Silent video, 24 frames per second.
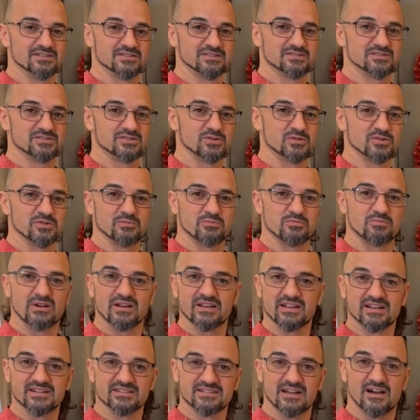So
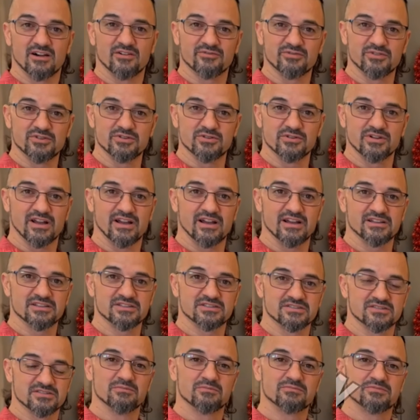break it down for you
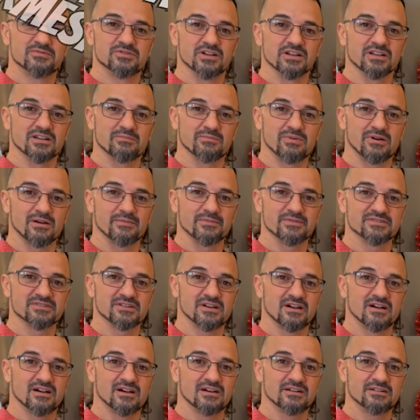guys. Chicken
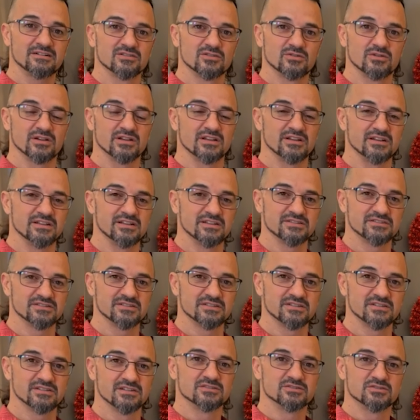Parmesan, quick and easy.